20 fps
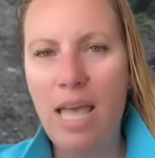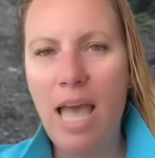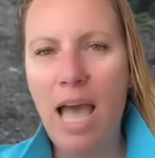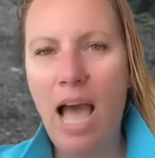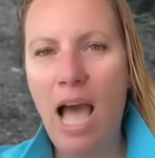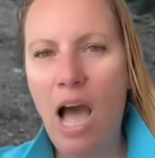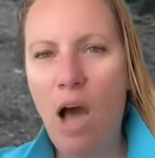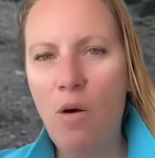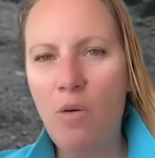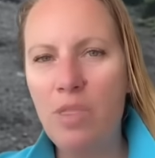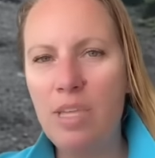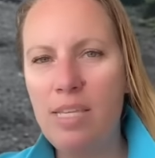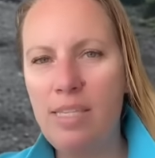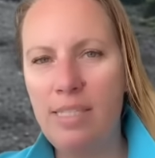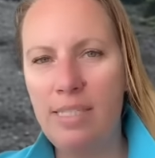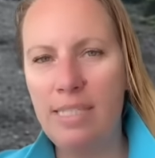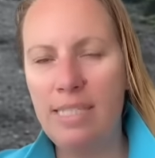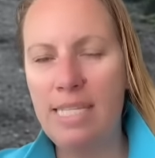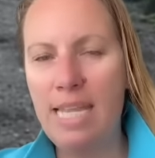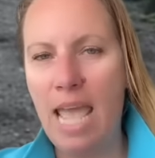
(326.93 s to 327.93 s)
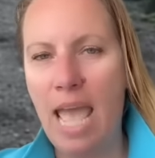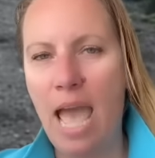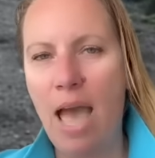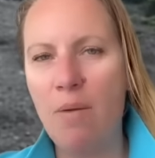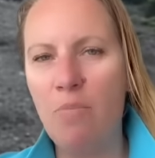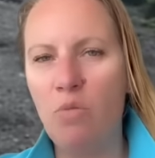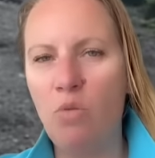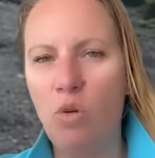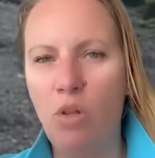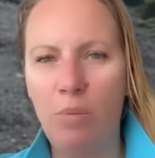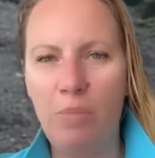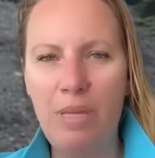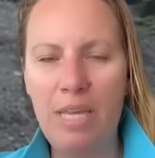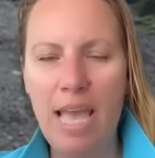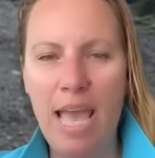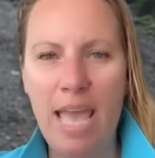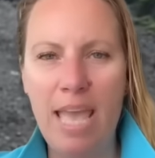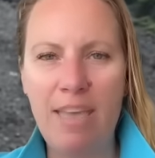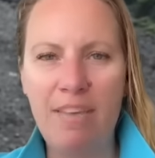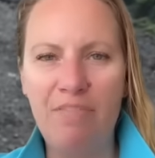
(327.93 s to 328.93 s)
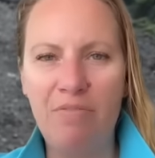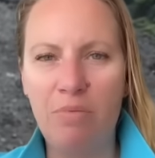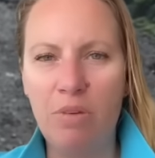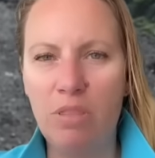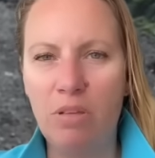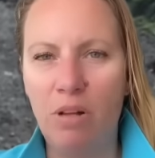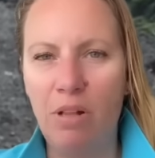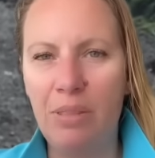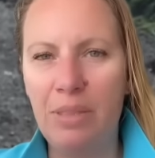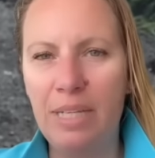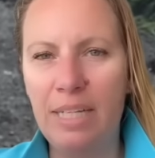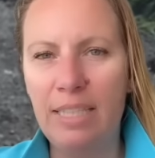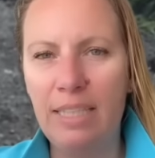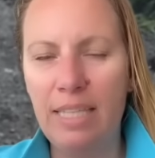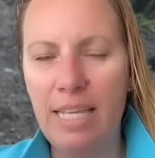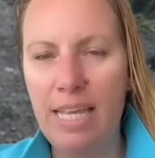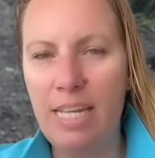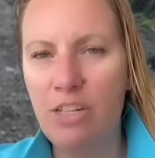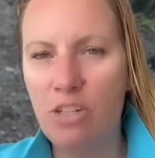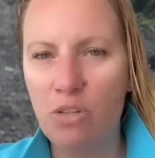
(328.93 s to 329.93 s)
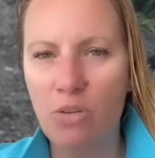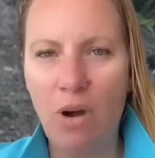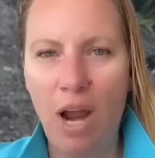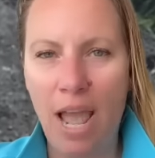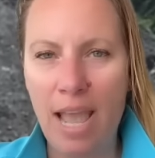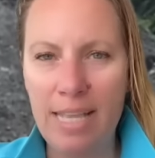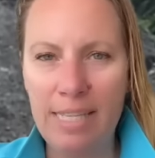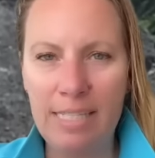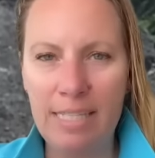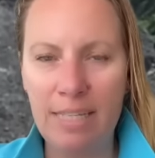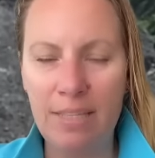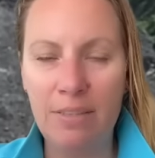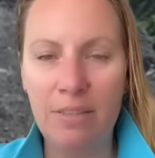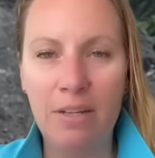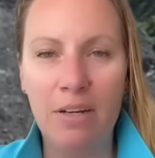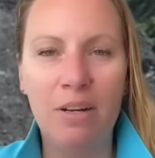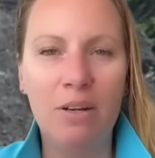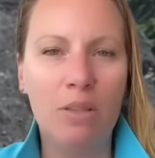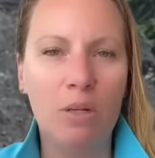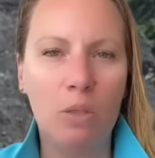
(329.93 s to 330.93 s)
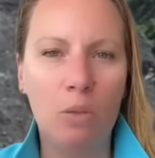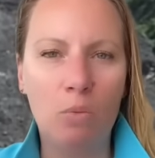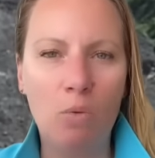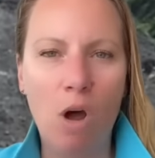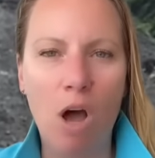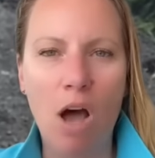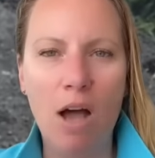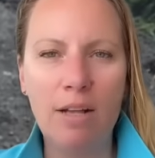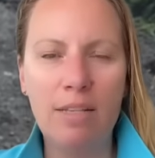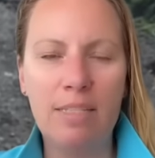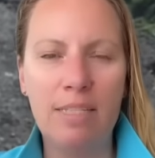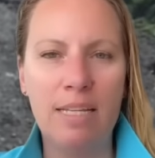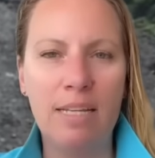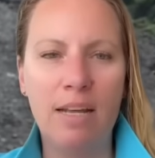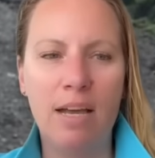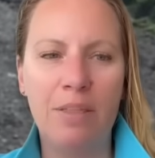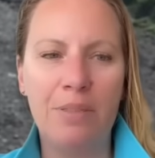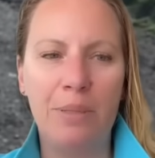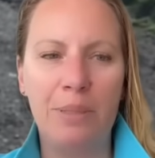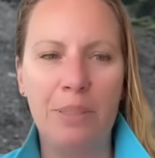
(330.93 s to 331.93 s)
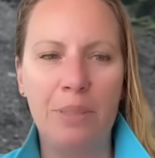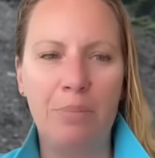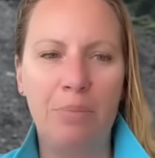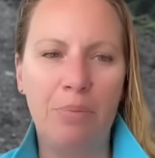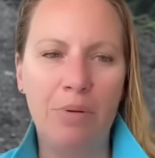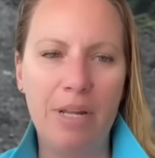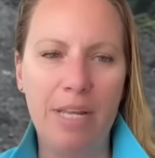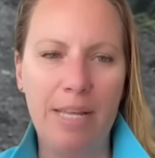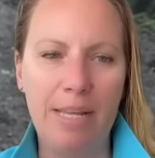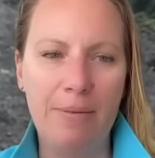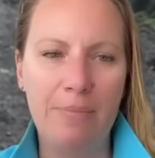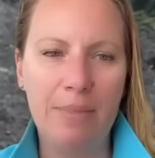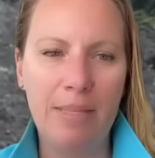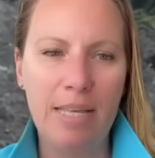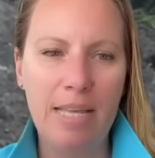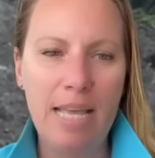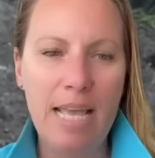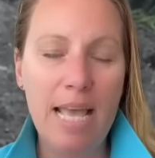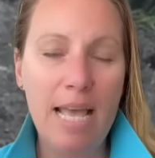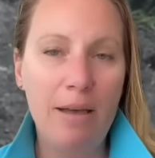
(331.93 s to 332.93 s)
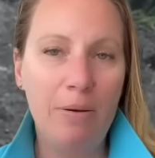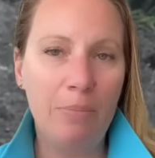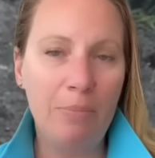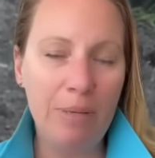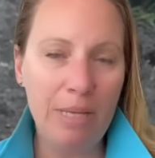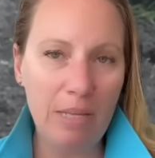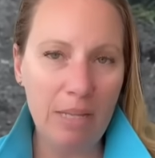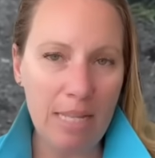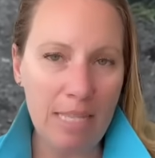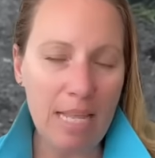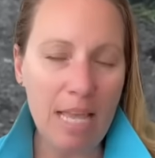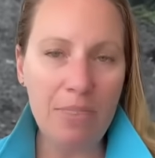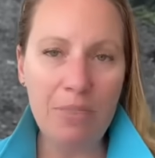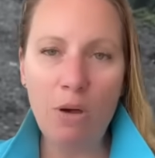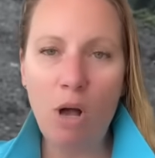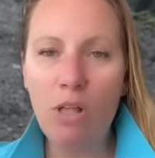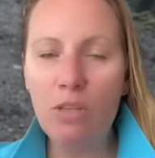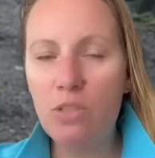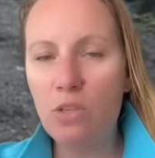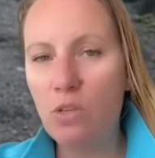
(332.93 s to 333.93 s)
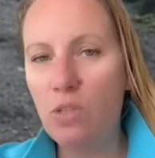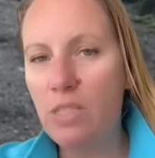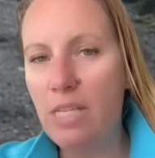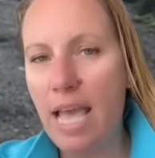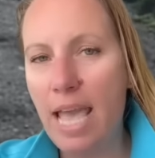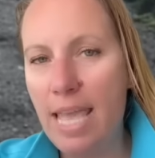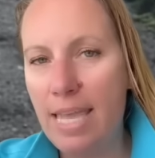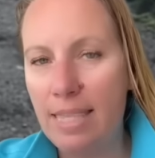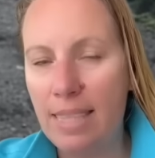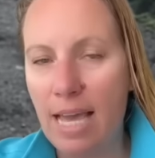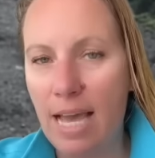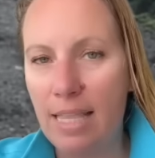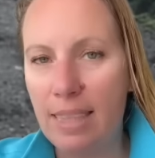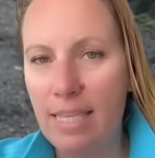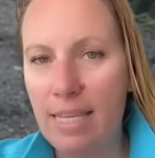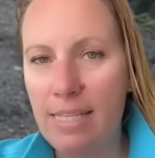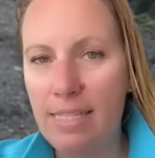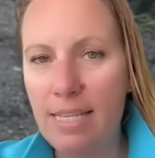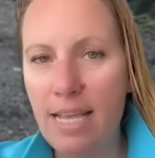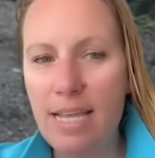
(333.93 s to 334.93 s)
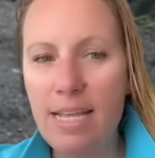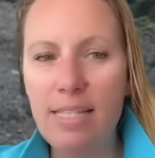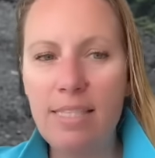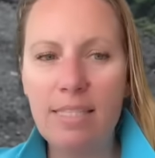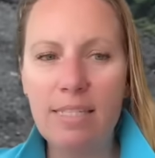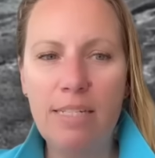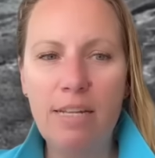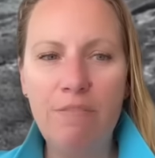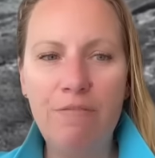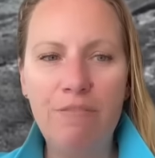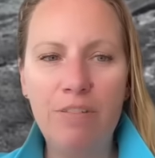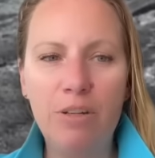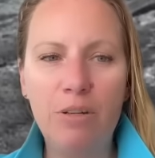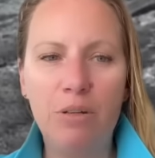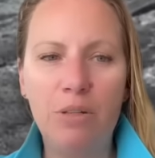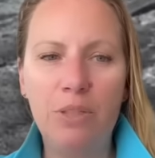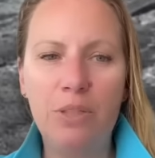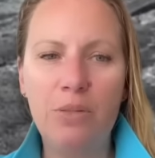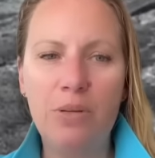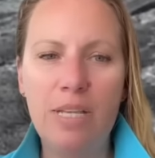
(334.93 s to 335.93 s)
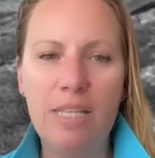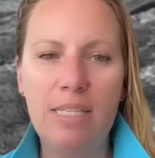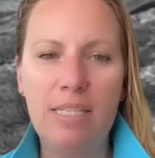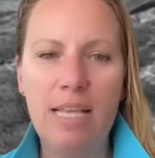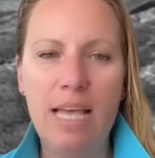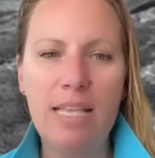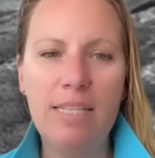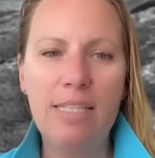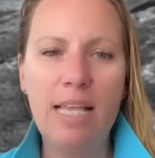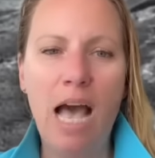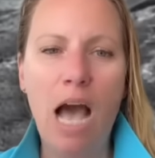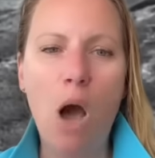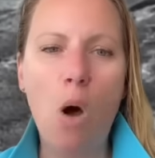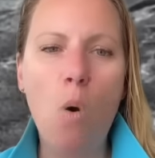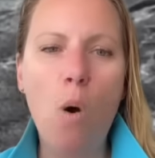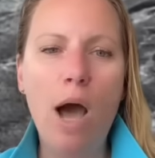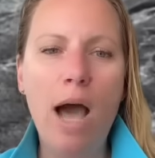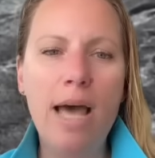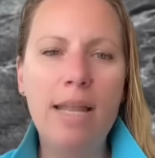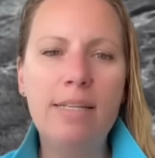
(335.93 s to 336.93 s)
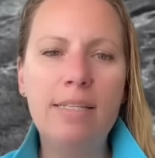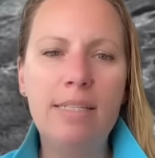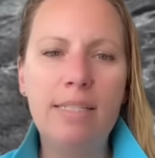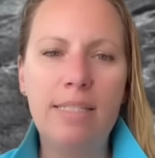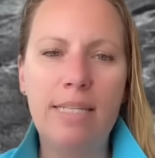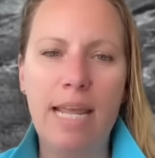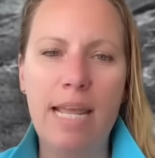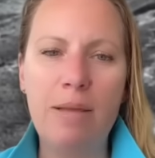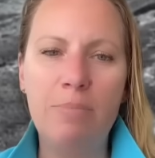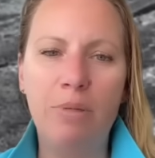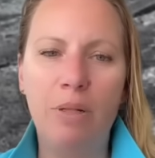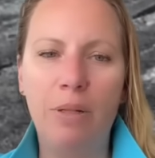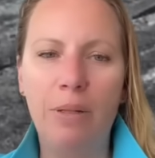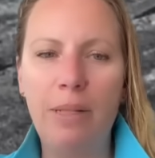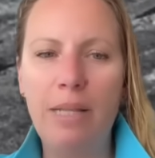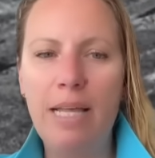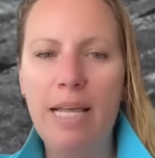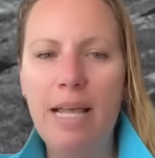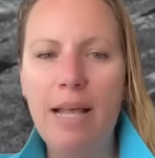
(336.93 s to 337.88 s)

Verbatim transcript: how this dam will behave with all the glacier ice in there, the rocks and other debris. and, and, they're also saying that. They say it's difficult to assess how unstable